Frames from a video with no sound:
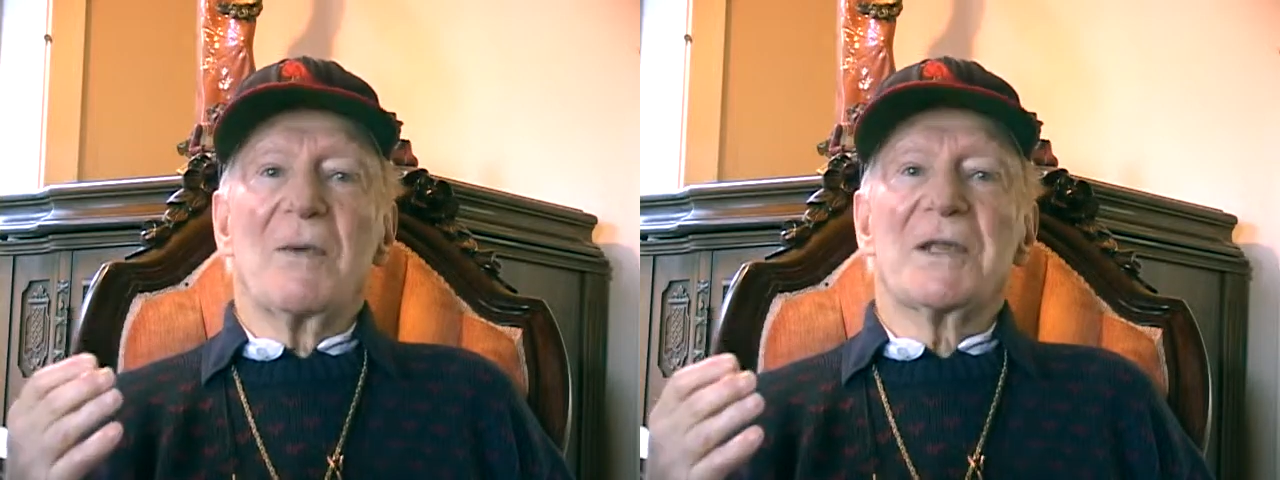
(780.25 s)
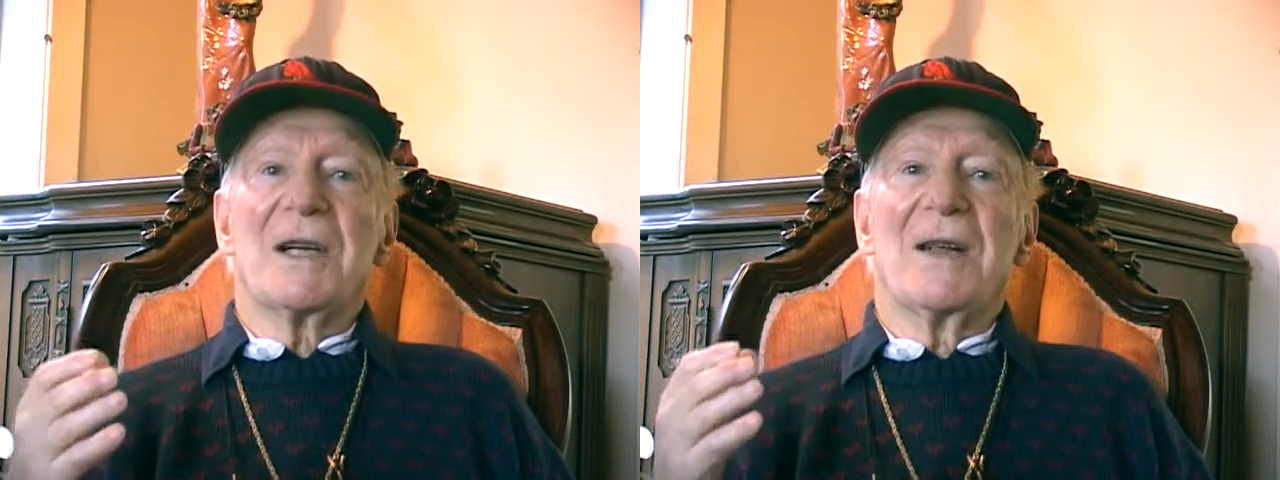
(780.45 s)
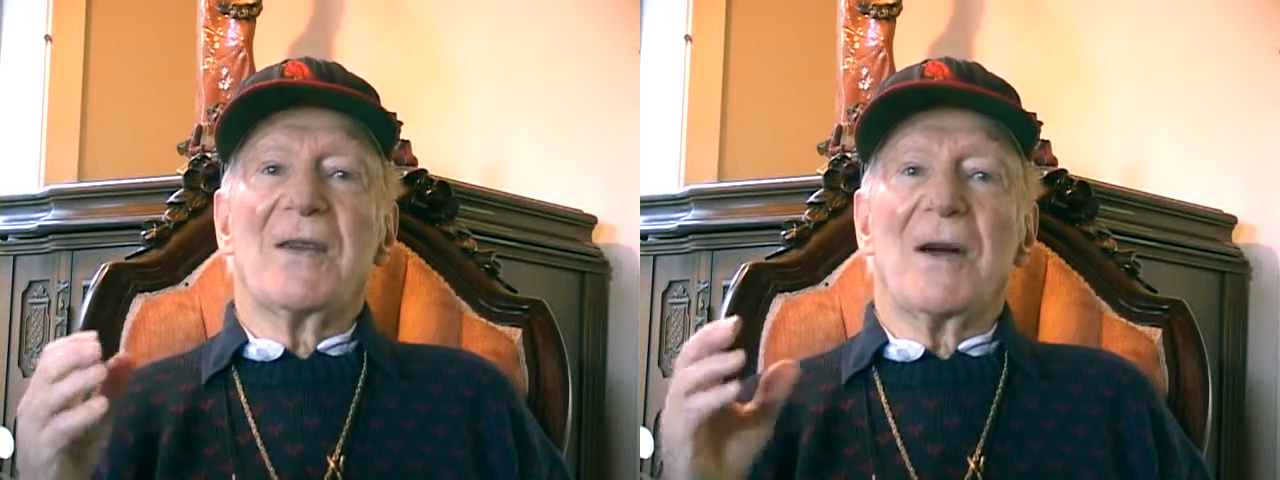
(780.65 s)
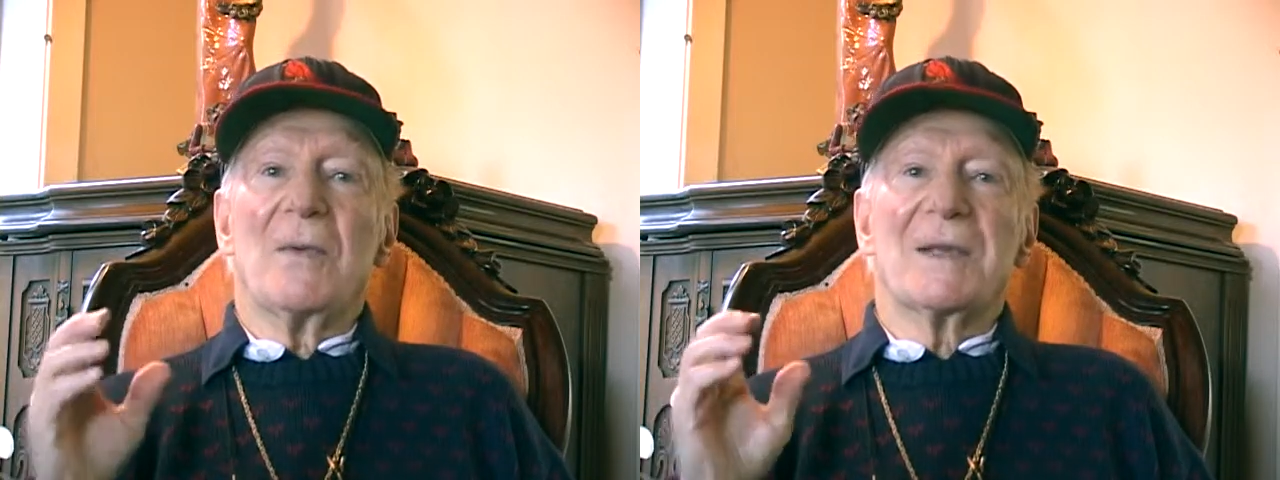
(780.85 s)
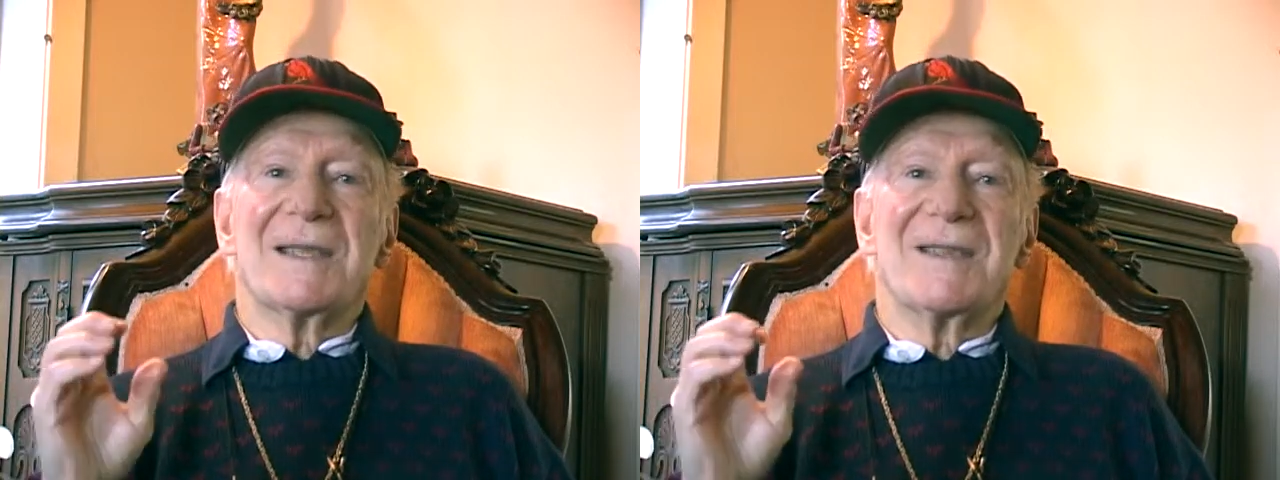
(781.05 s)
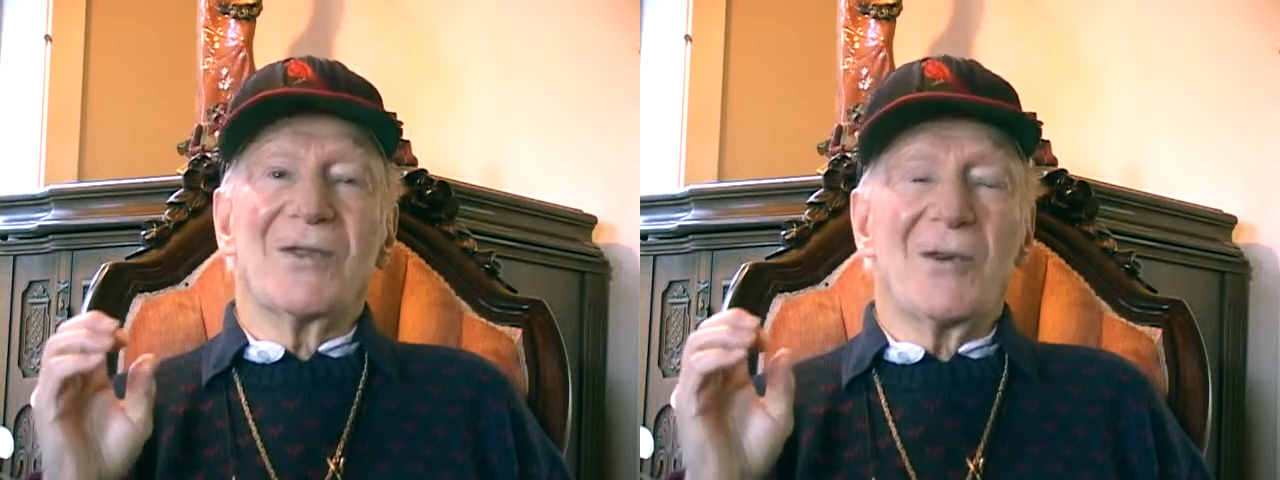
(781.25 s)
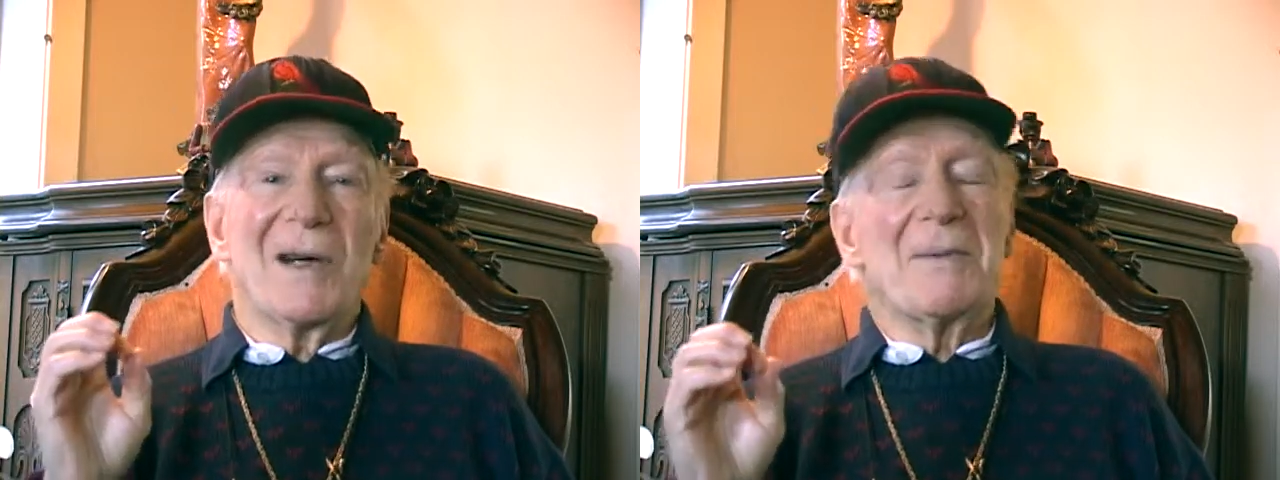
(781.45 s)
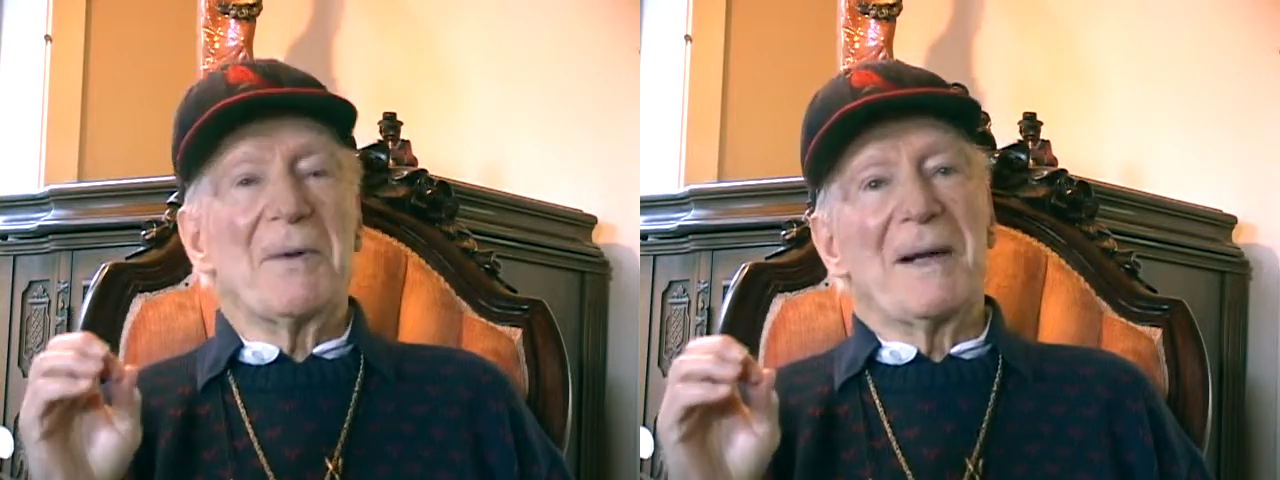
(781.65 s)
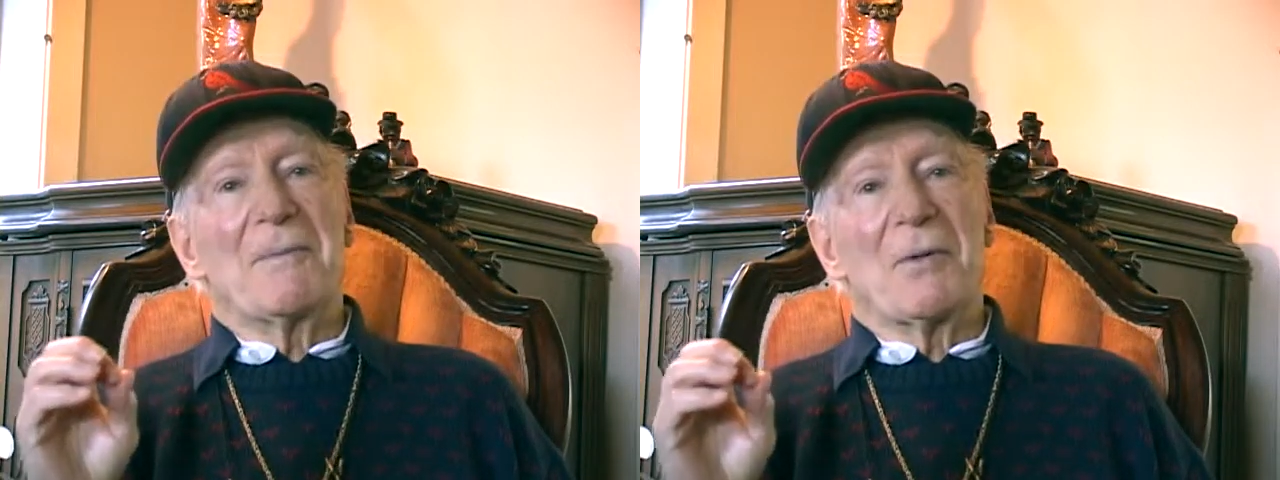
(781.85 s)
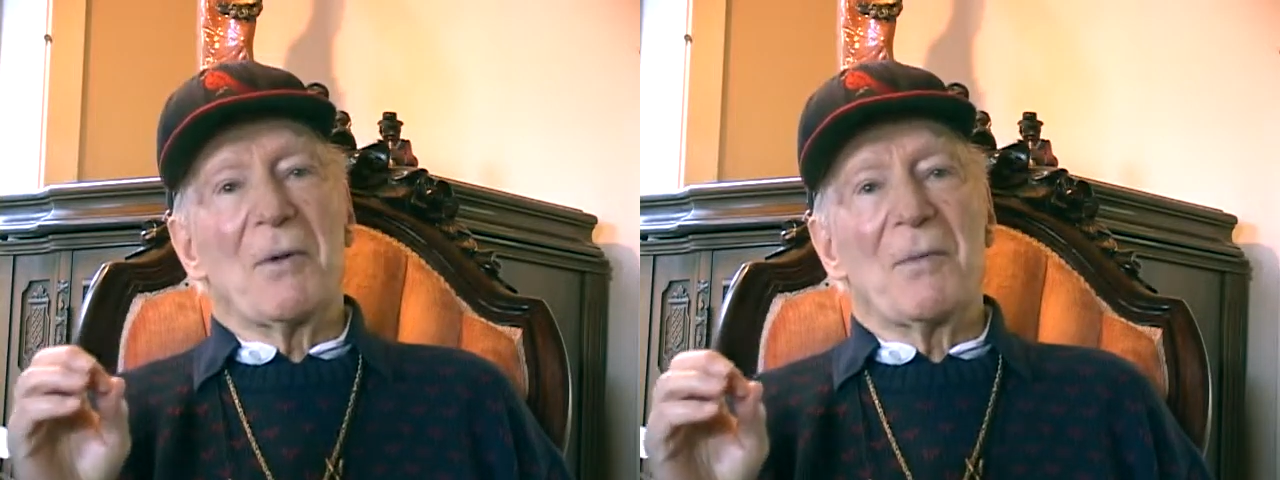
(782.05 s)
which I thought was incredibly
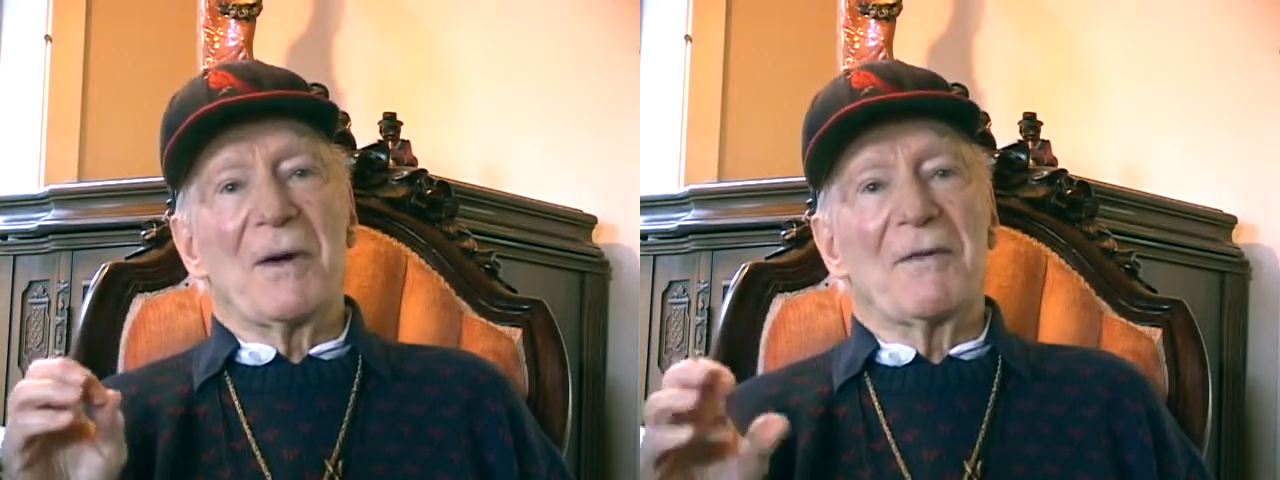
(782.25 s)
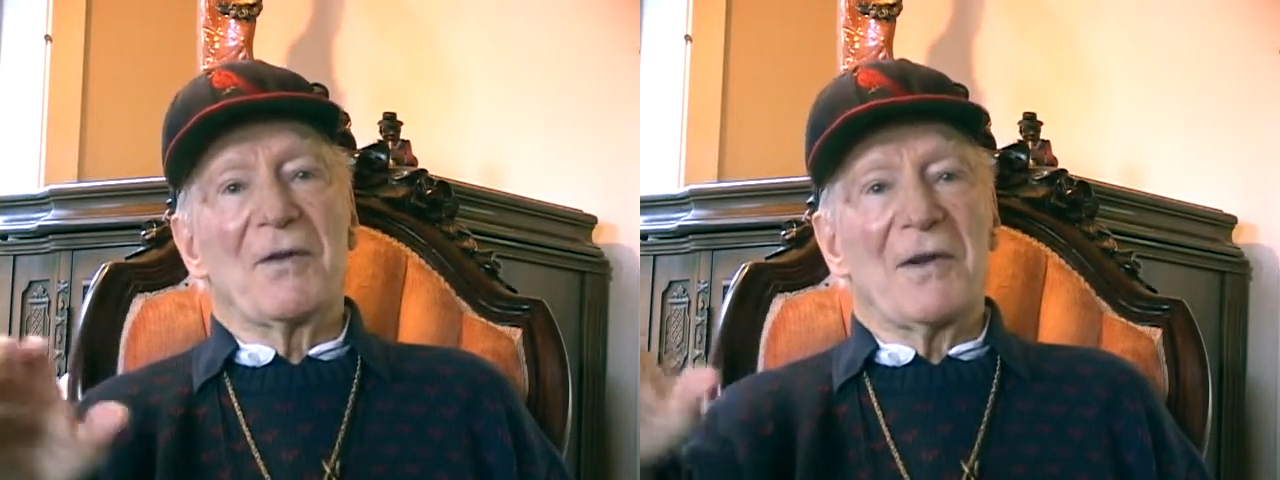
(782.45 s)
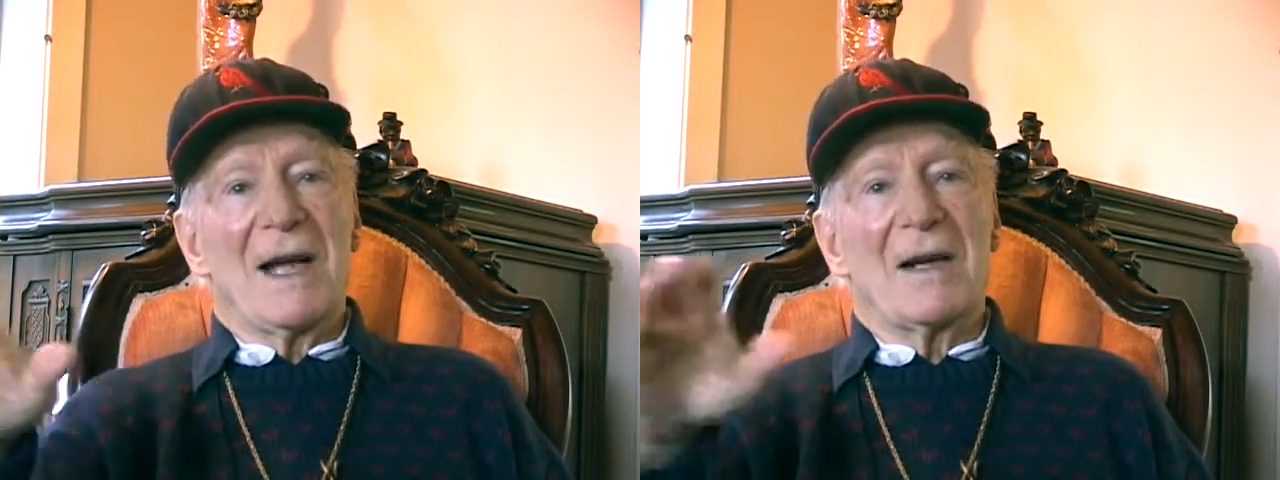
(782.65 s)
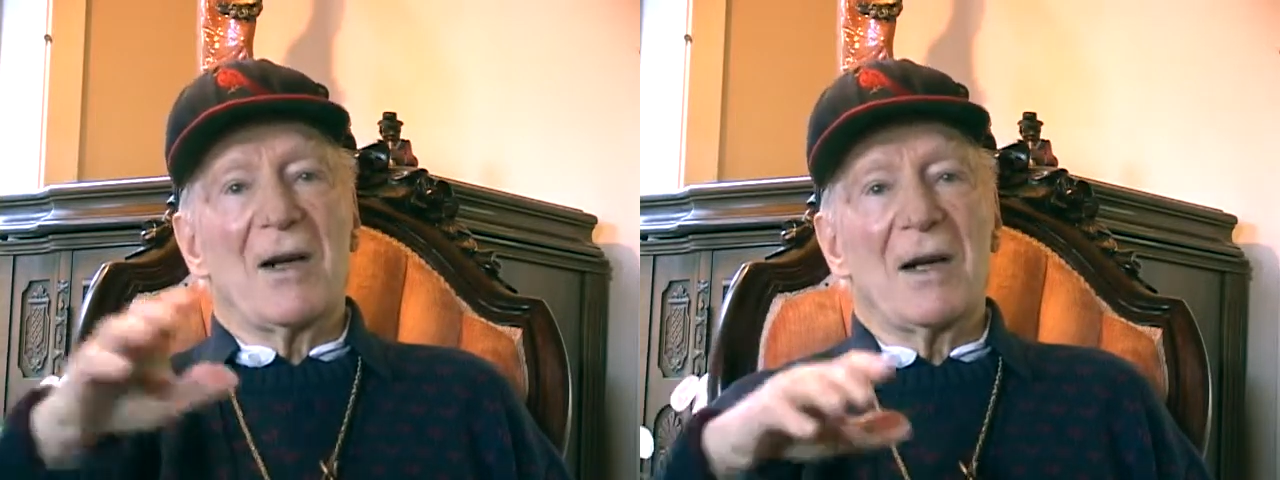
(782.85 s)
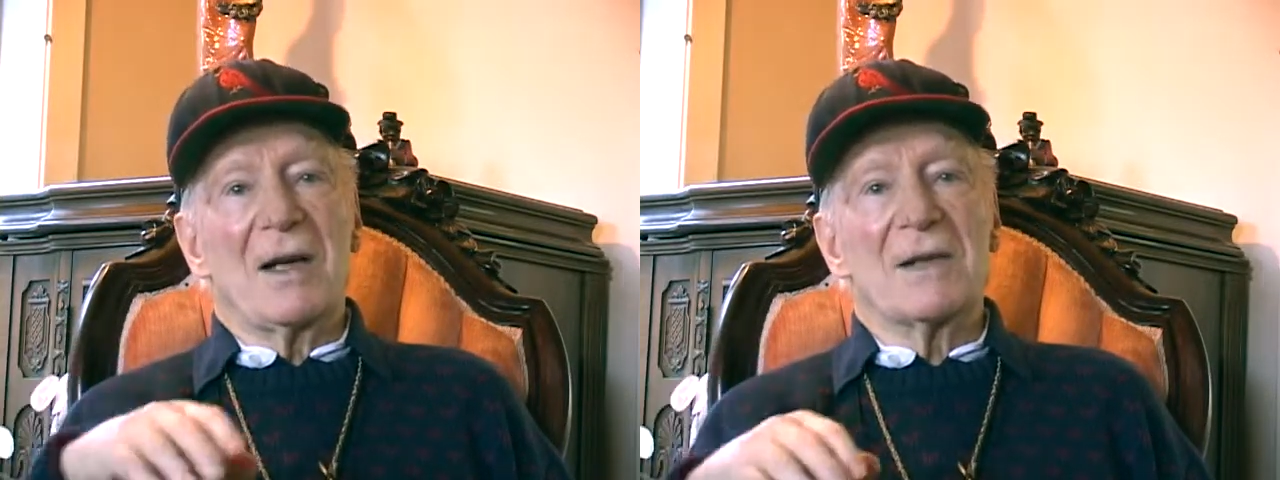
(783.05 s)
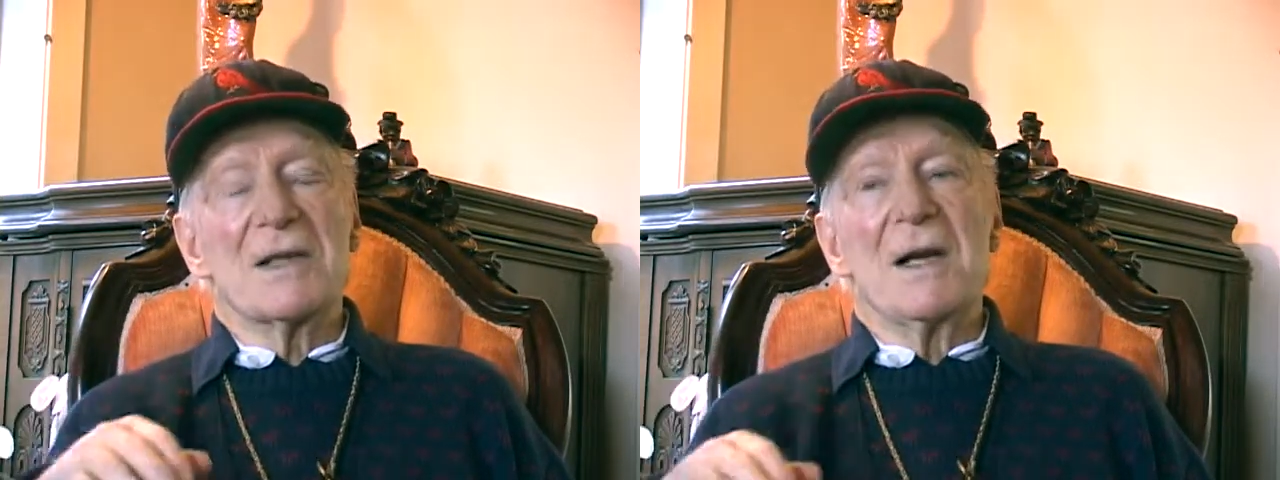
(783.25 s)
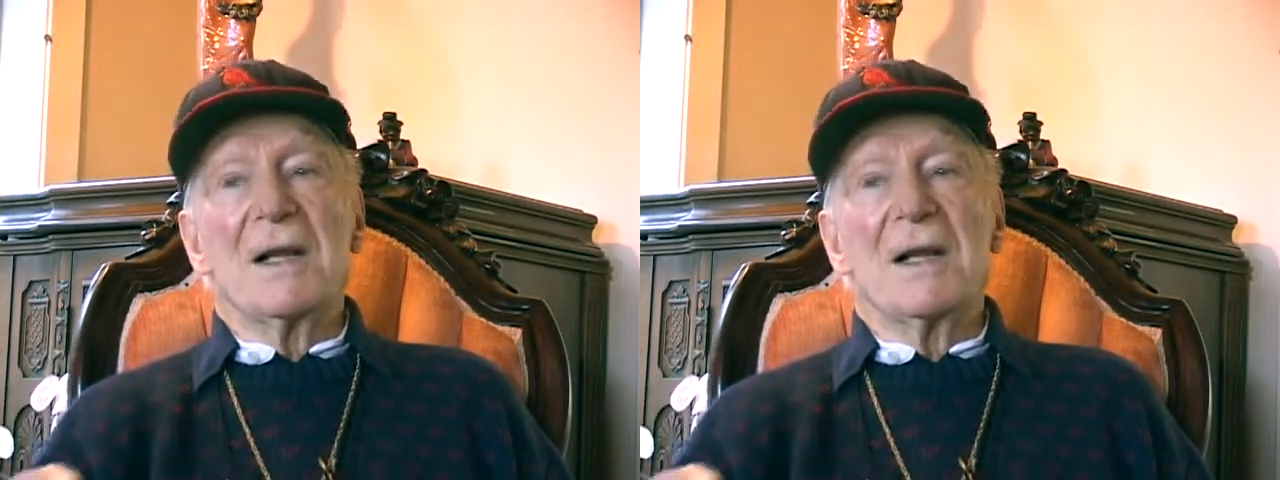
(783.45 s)
appropriate for that audience.